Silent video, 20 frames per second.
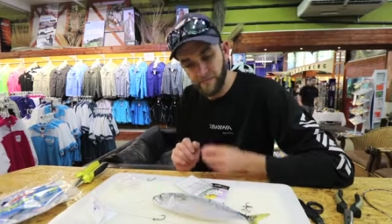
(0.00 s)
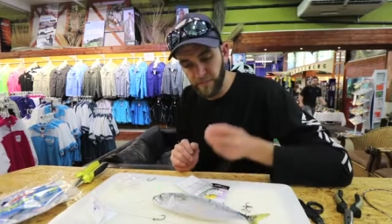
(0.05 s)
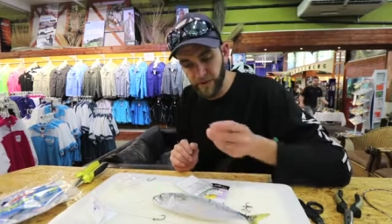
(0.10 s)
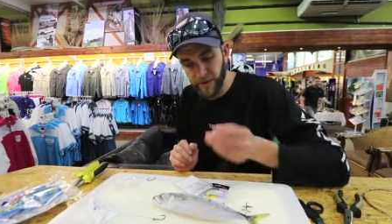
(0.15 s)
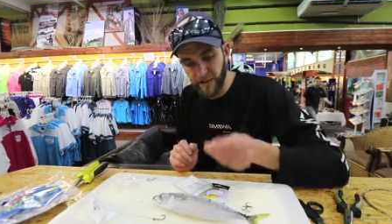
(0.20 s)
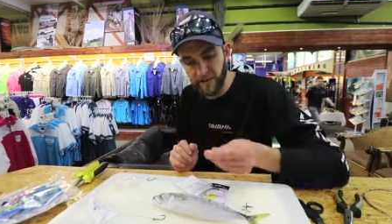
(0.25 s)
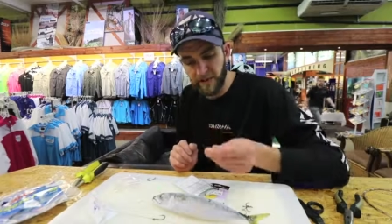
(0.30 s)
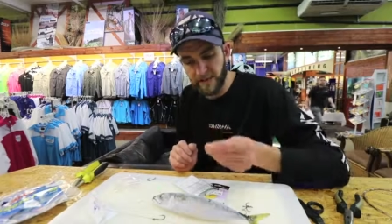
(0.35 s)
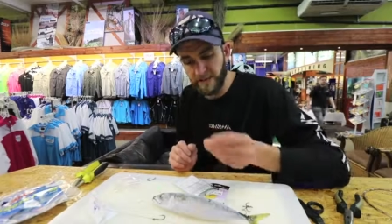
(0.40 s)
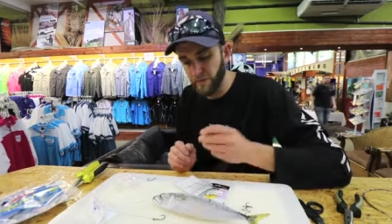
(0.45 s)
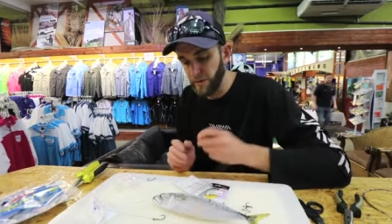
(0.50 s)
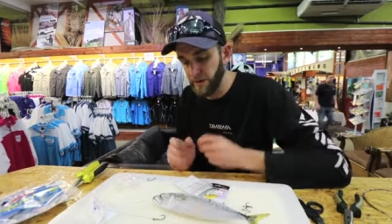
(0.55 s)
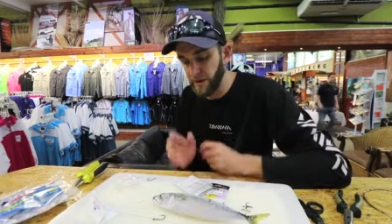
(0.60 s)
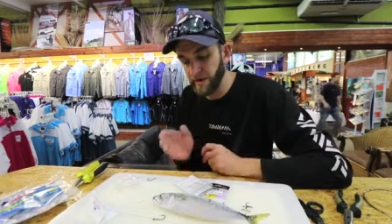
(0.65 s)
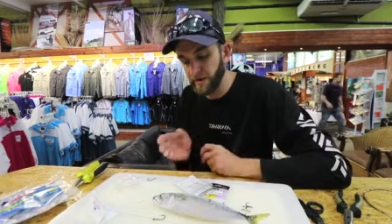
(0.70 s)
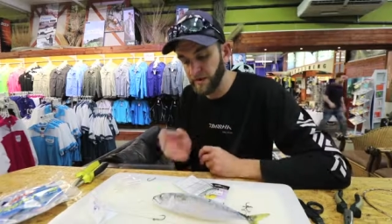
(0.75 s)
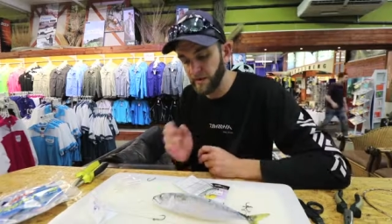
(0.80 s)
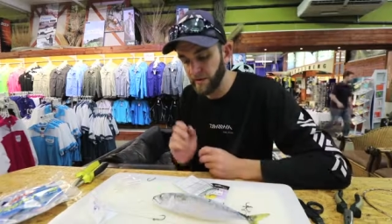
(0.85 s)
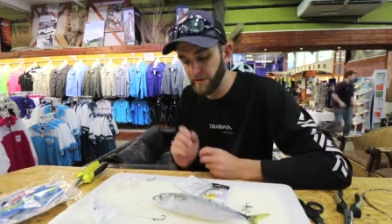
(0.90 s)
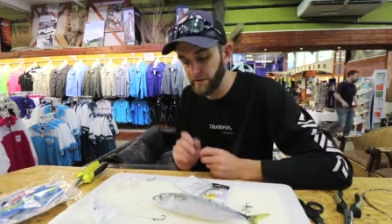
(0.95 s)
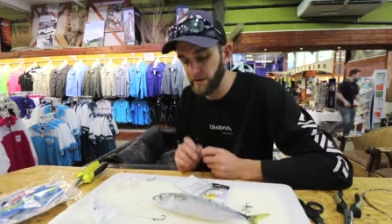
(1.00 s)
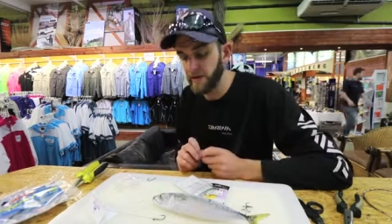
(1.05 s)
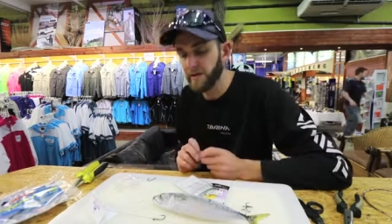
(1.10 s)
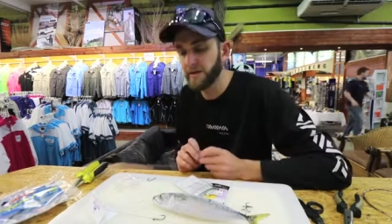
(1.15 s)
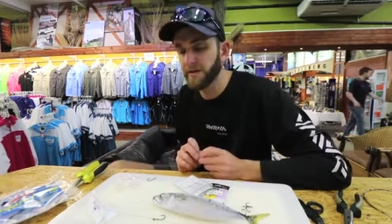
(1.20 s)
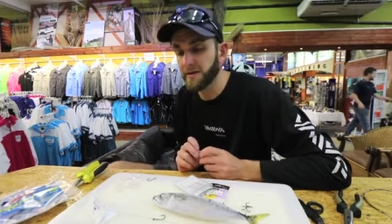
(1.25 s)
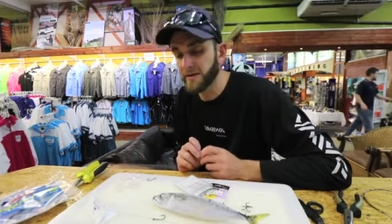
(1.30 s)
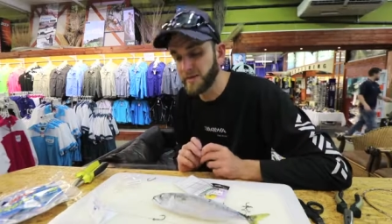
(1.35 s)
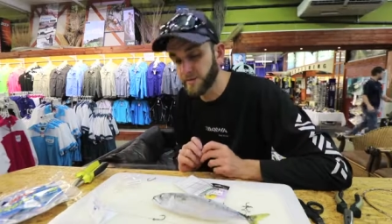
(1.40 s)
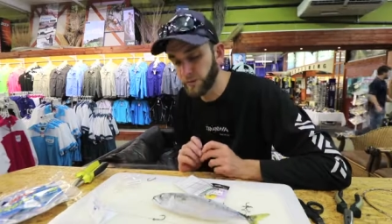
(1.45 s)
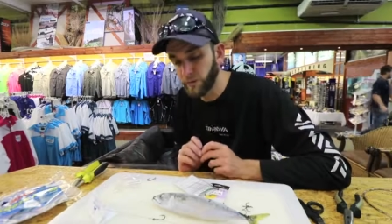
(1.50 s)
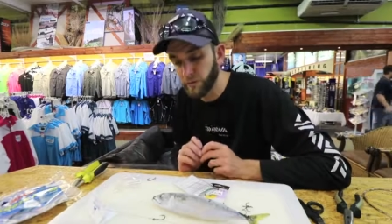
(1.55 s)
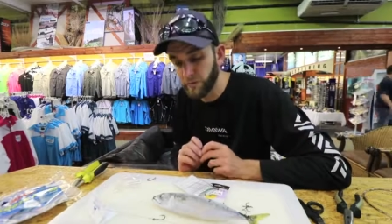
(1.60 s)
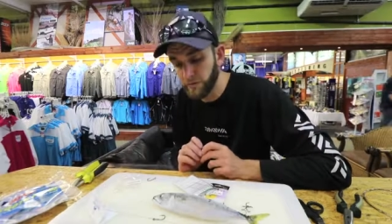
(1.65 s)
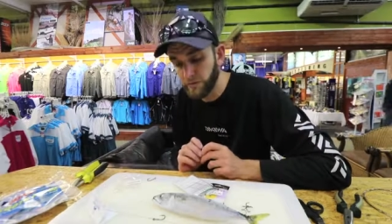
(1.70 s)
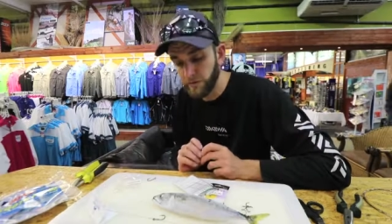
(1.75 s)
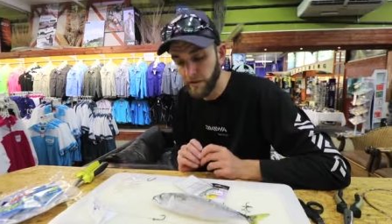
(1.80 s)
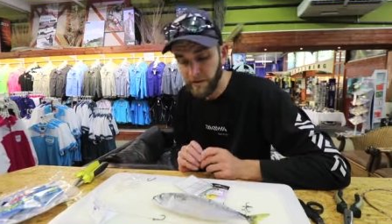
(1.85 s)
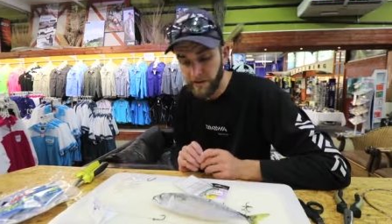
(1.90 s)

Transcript: pink is big and green is small.